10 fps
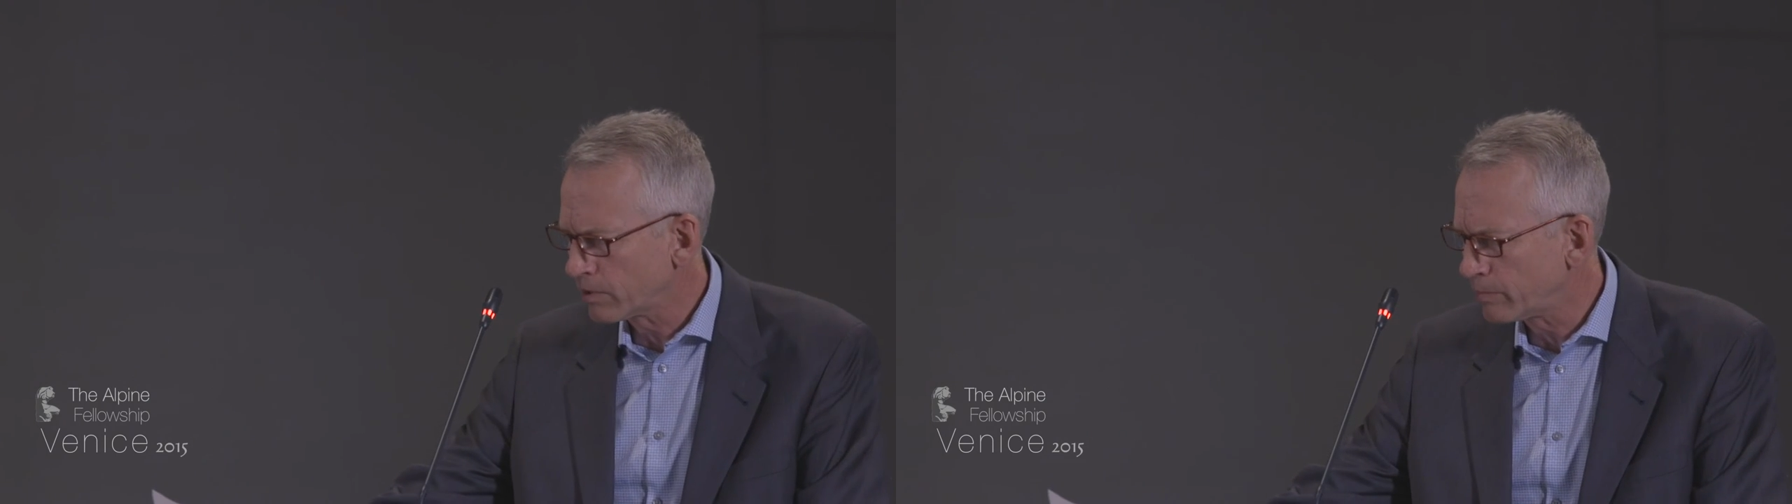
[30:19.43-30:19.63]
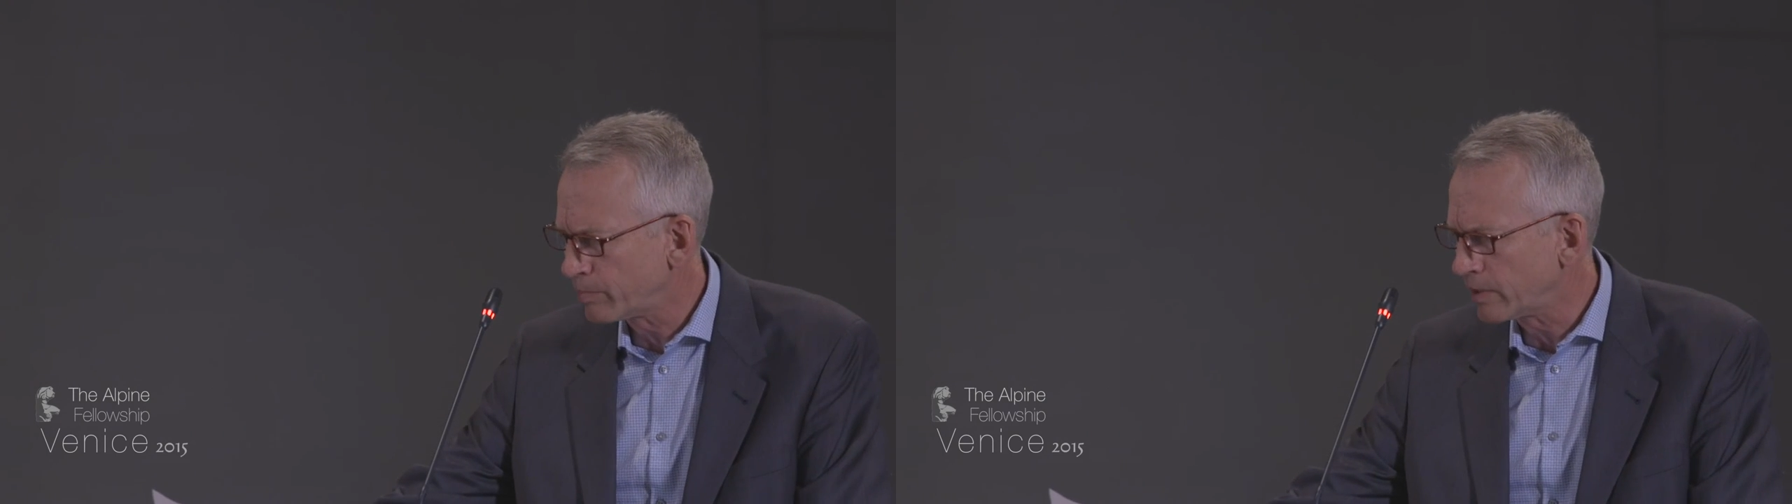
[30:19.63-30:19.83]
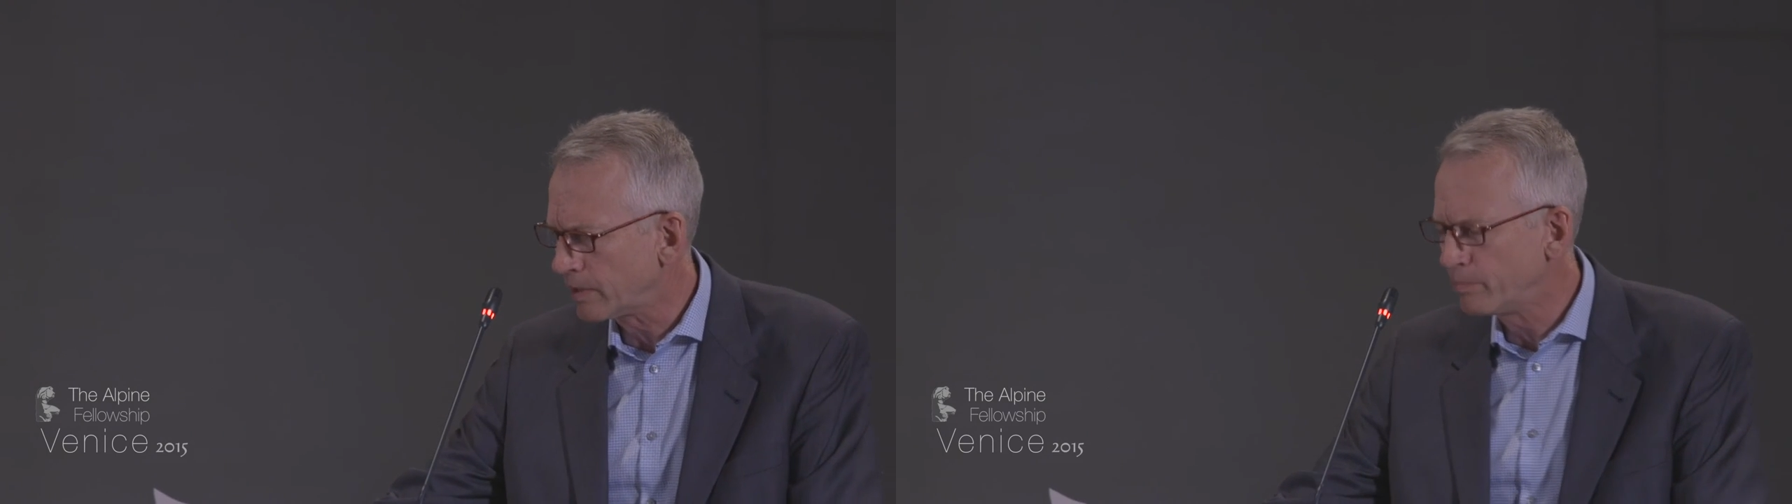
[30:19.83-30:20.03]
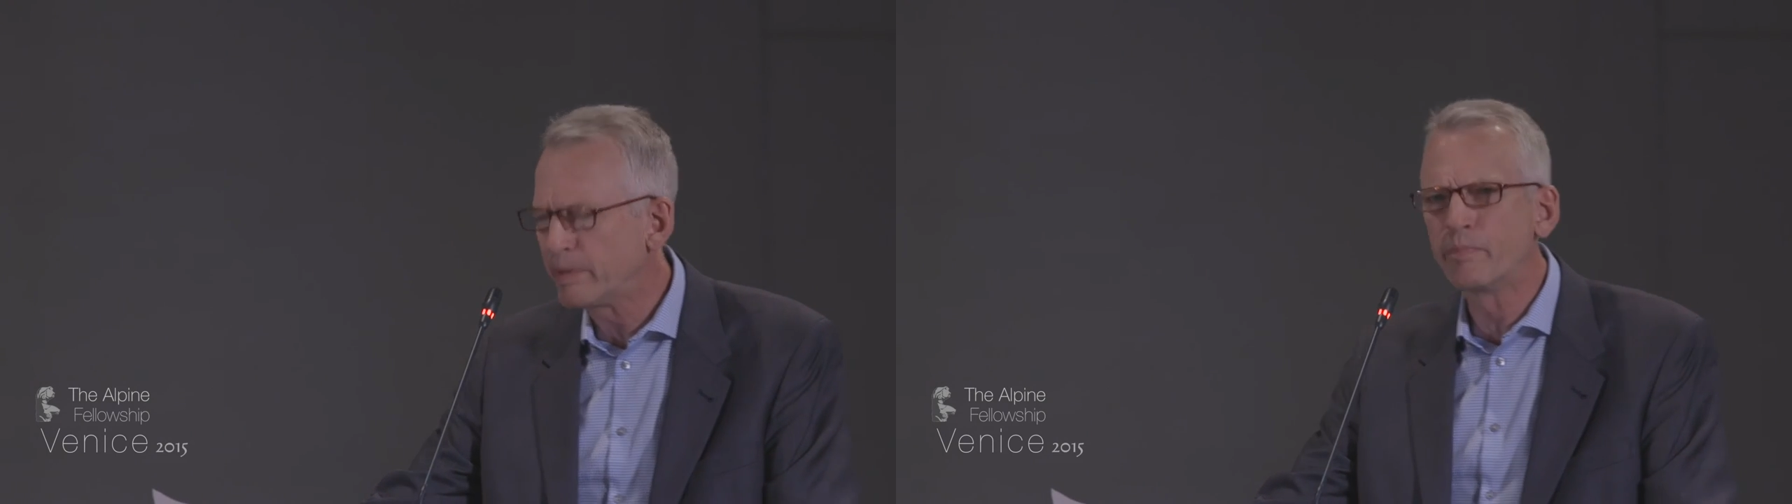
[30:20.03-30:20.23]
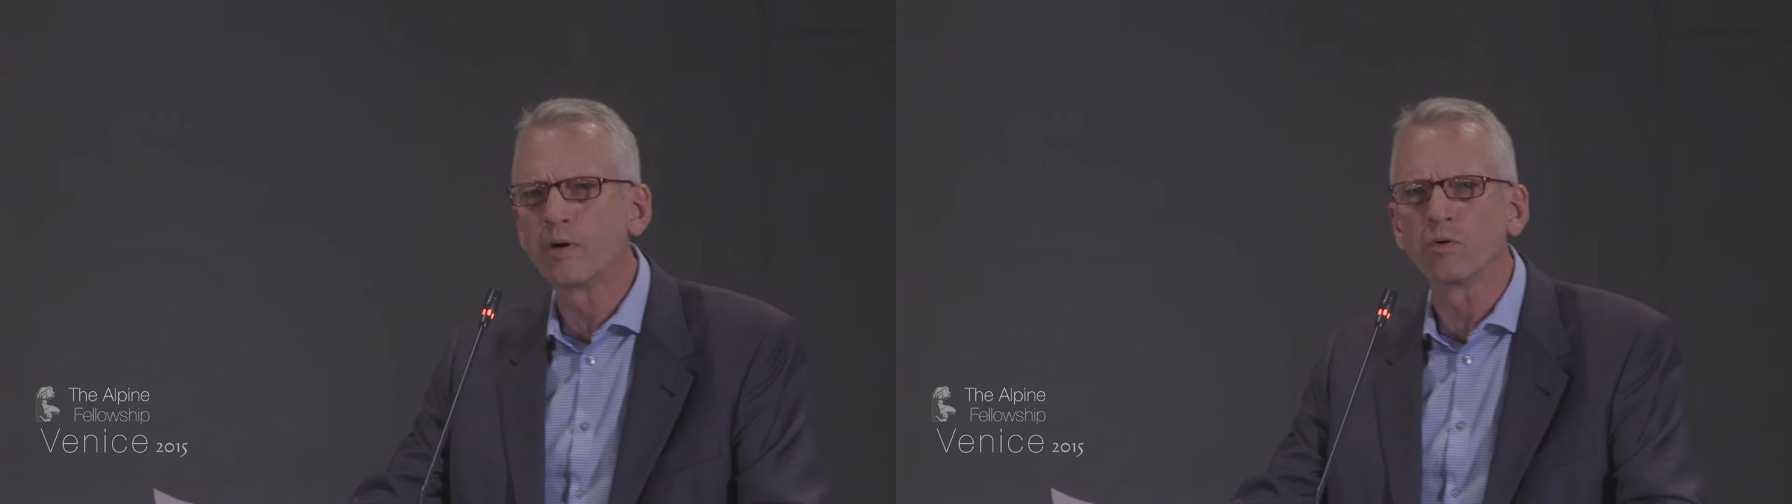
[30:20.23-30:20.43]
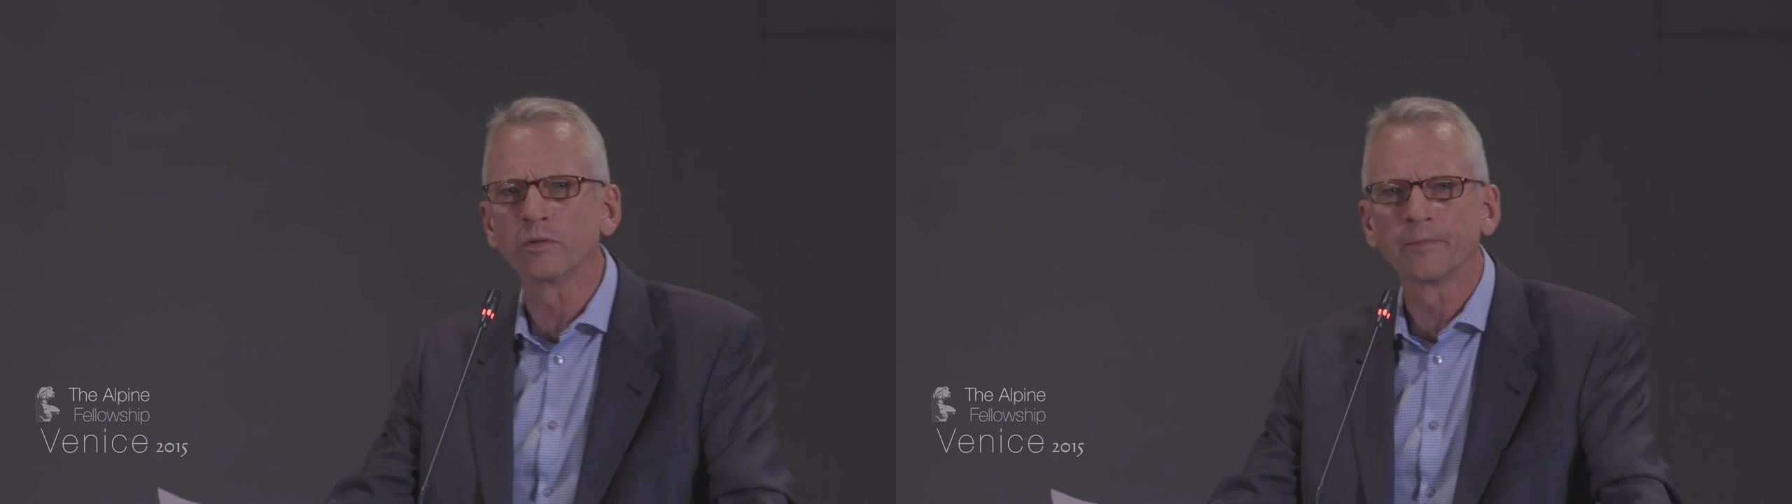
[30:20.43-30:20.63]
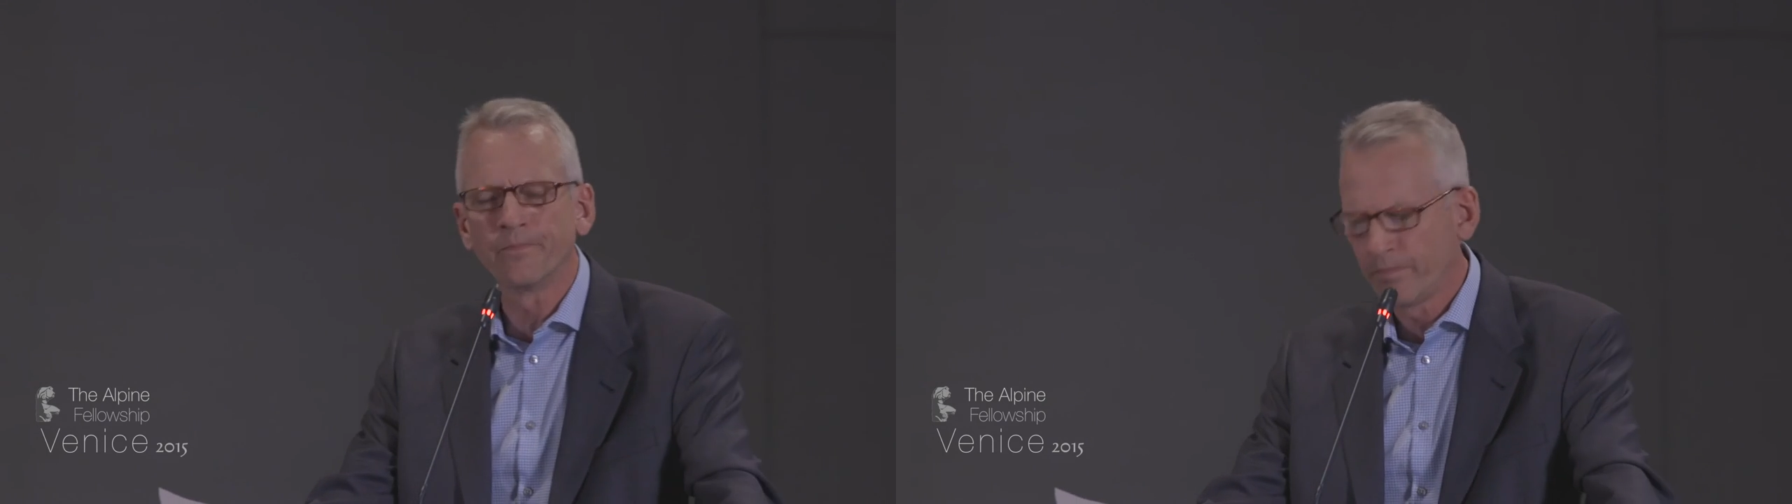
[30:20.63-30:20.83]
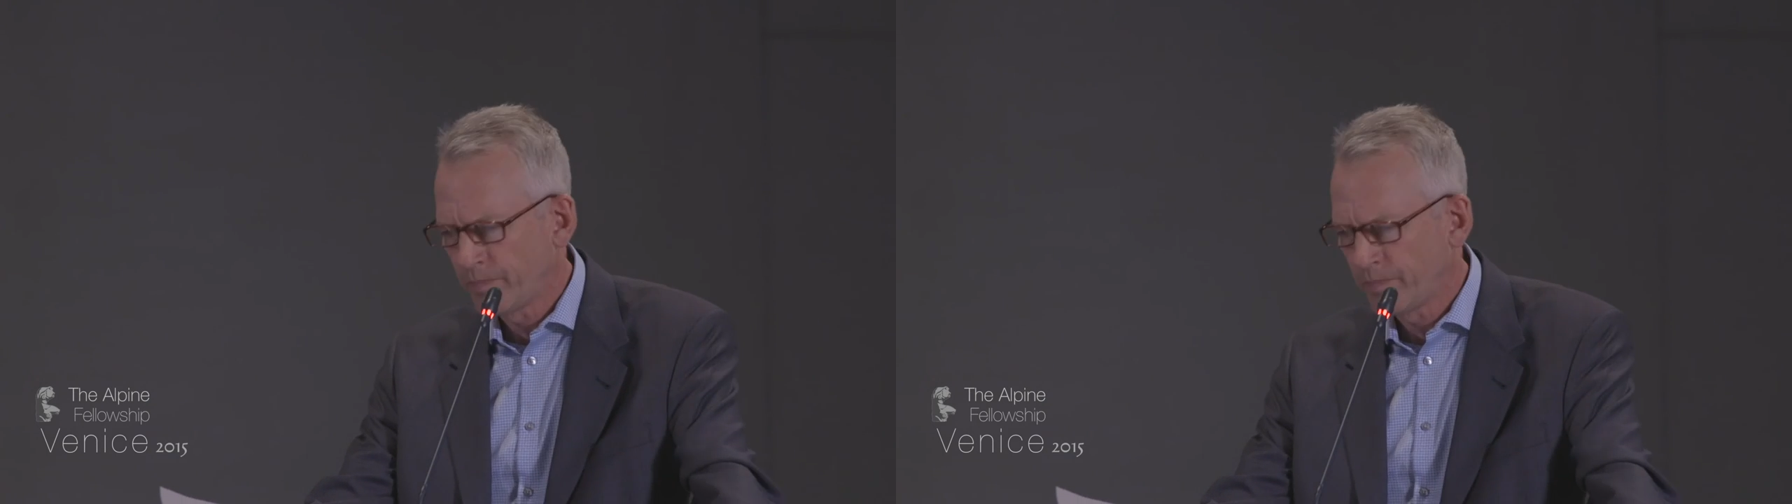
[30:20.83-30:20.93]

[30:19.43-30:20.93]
company. Be bold.